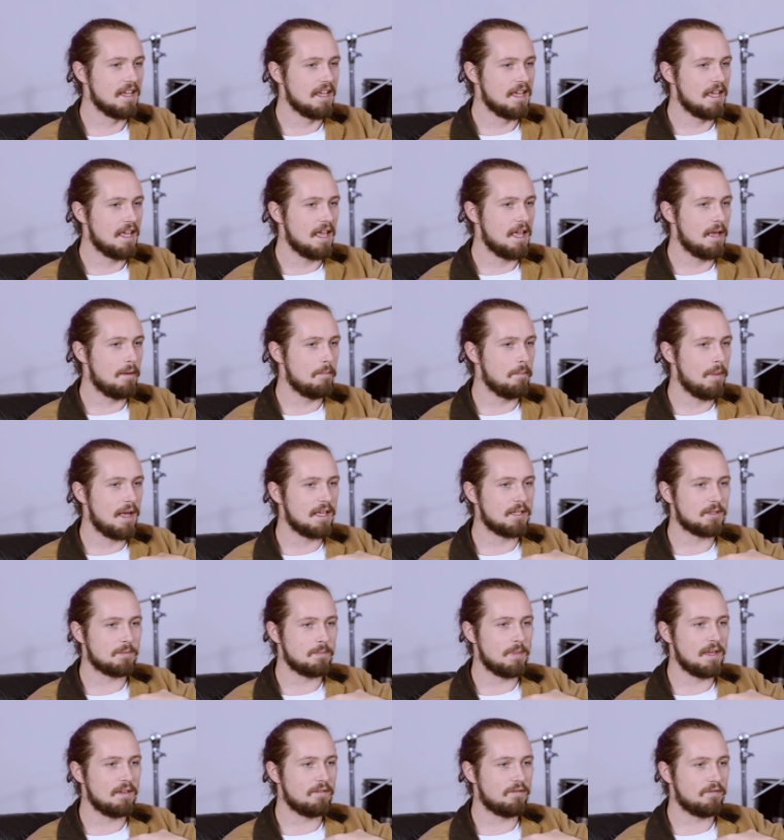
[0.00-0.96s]
it makes
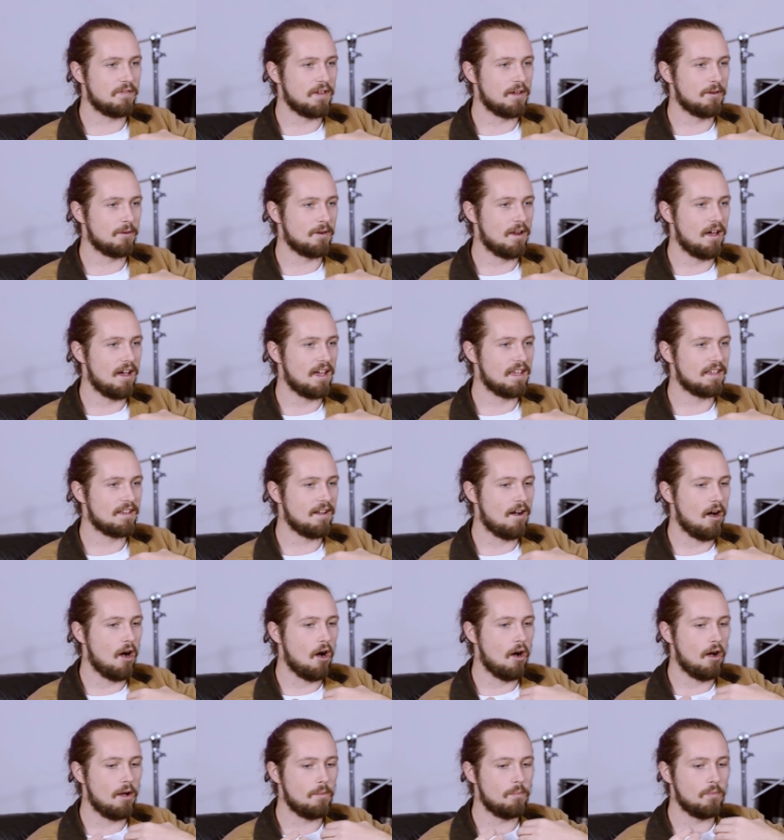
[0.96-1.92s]
me feel like
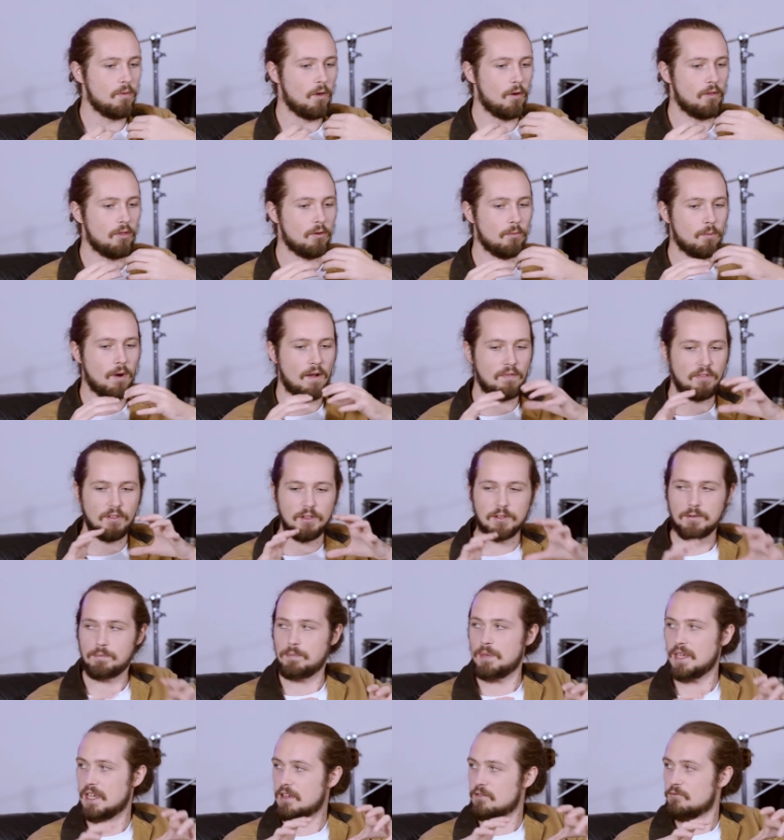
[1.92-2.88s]
I'm not the one that's
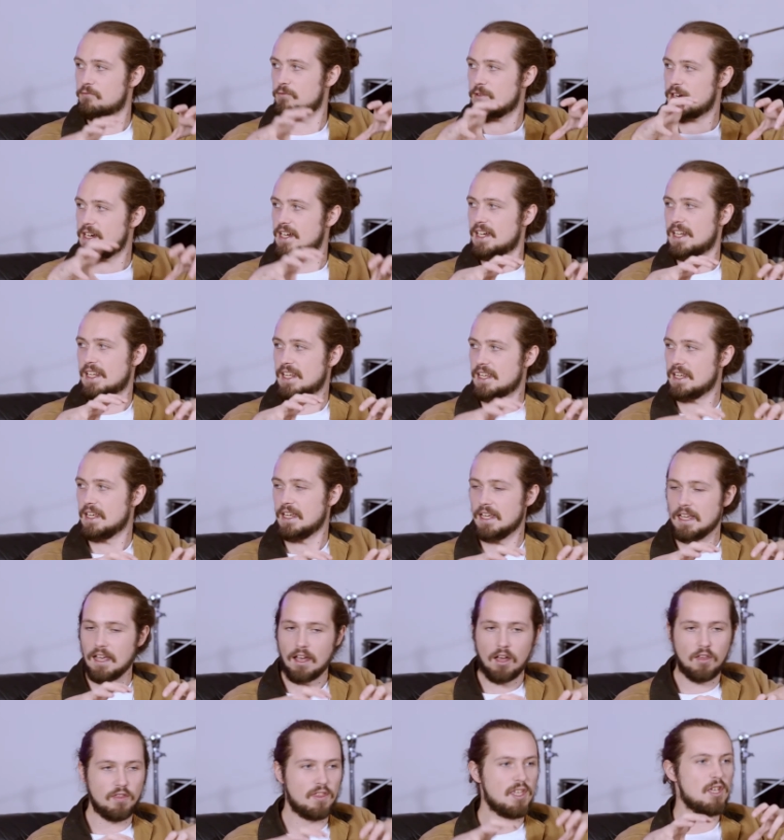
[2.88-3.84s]
being really
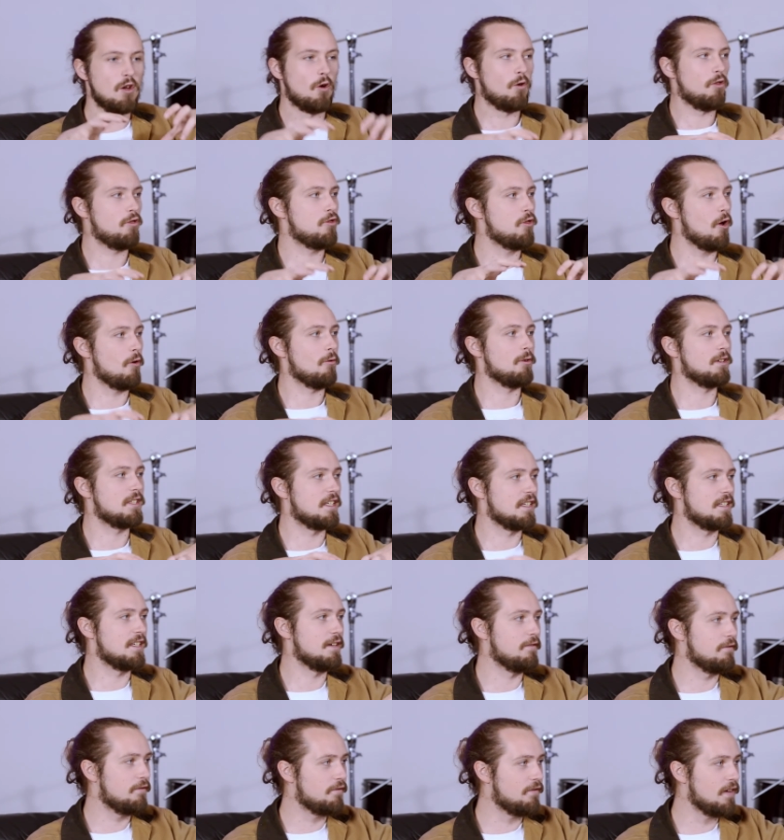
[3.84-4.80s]
the
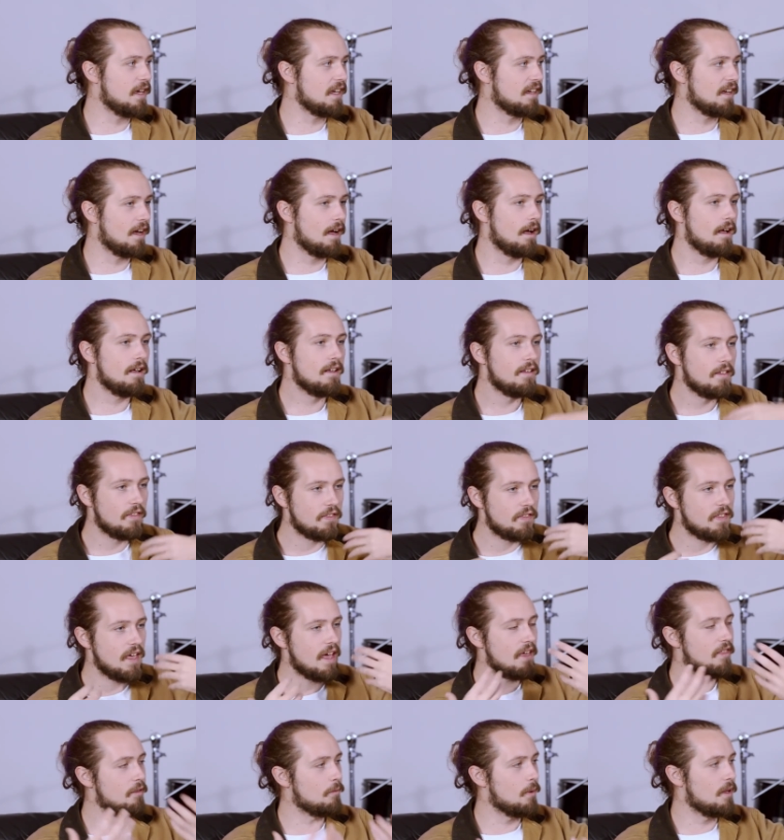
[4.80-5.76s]
authoritative figure.
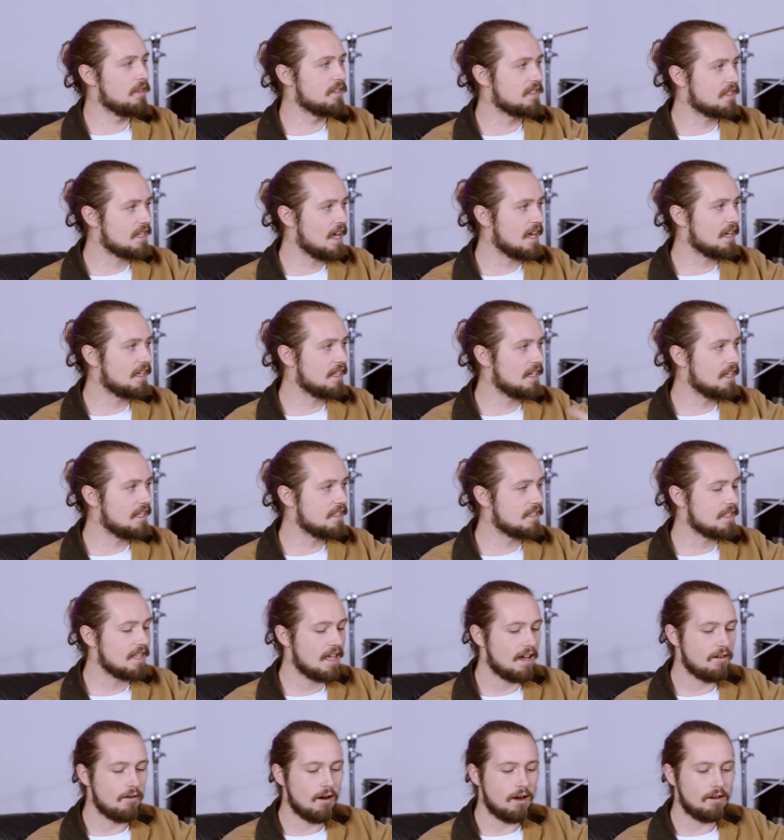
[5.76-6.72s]
They're the ones taking it into
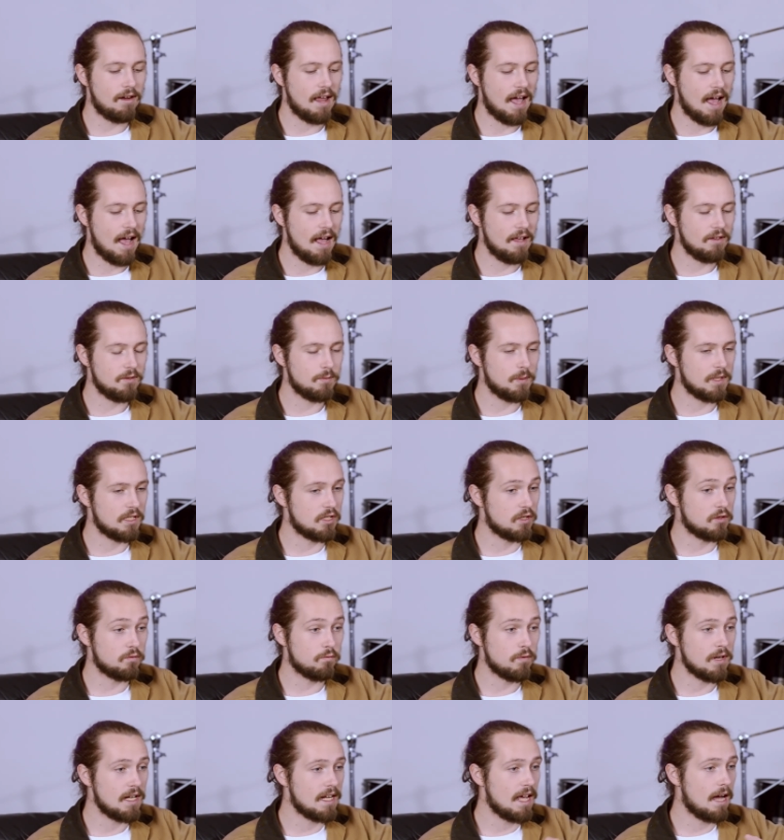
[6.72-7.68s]
their own hands, which has
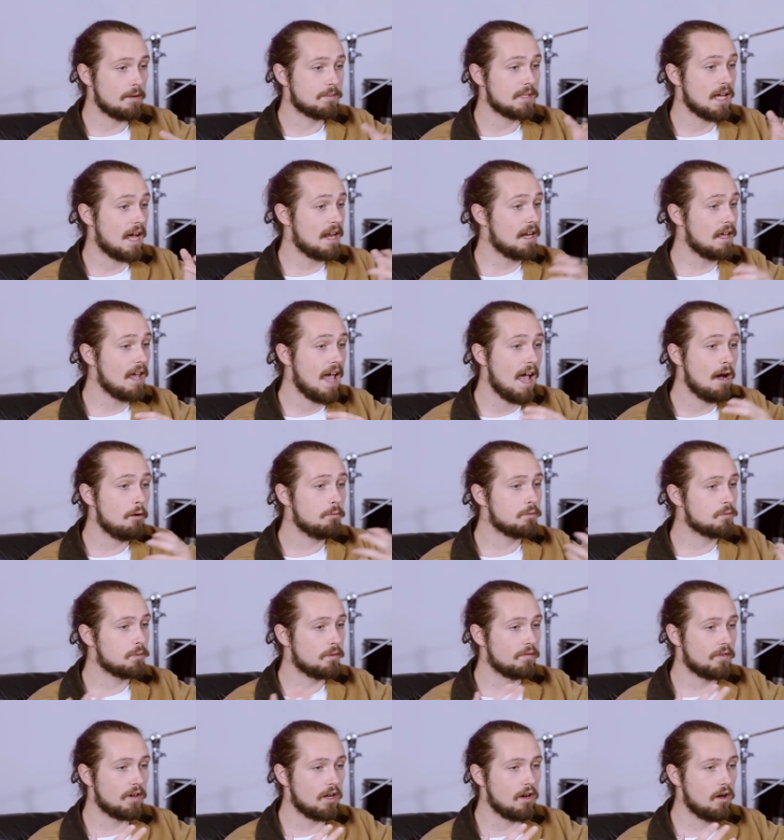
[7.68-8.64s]
really helped out, and it helped
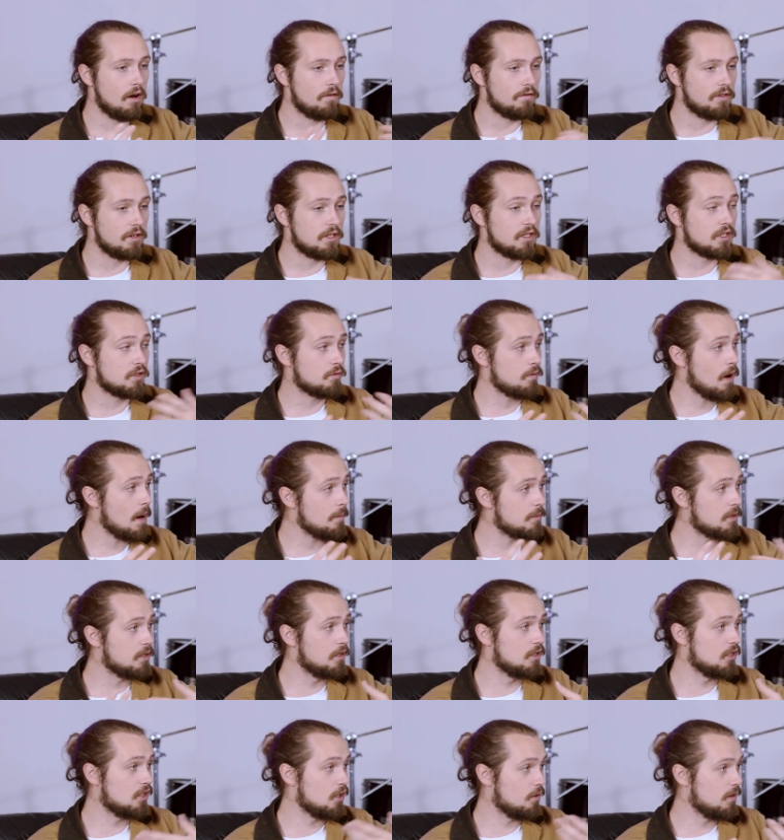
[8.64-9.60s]
with a lot of the
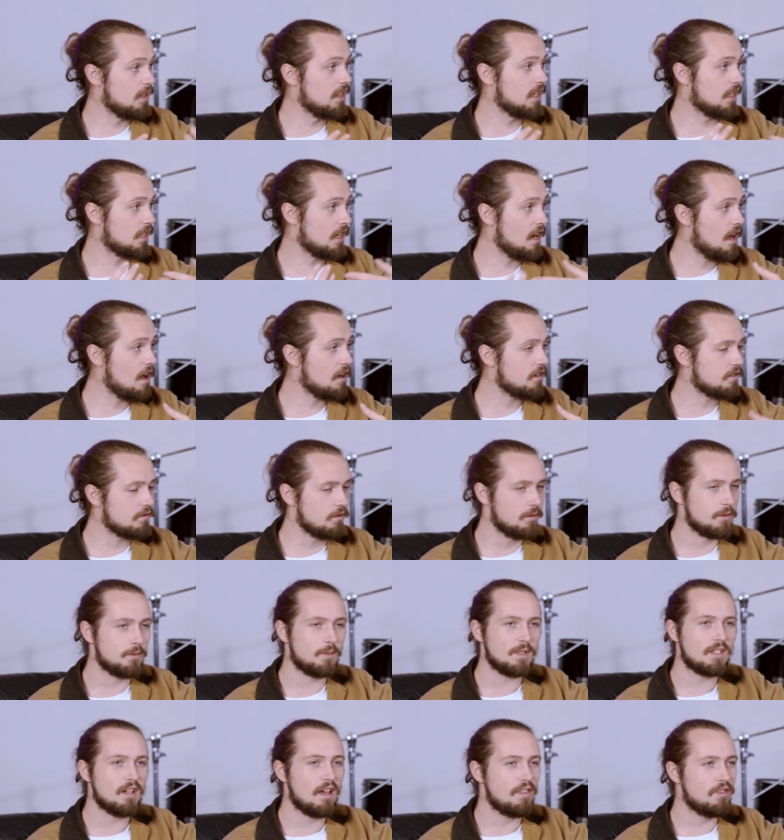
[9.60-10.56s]
disruption during the classrooms,
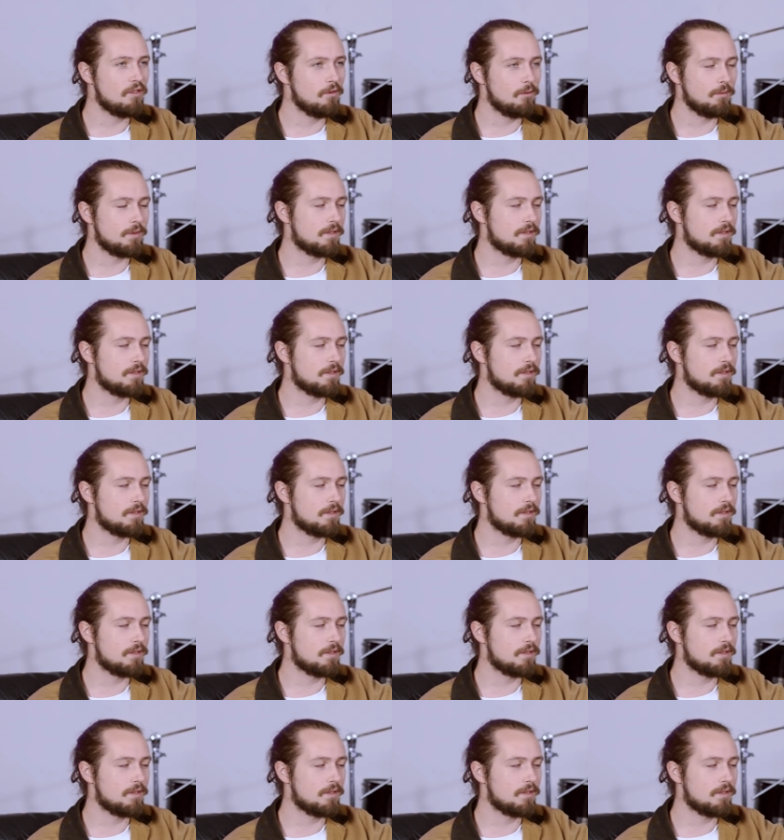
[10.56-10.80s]
which I thought was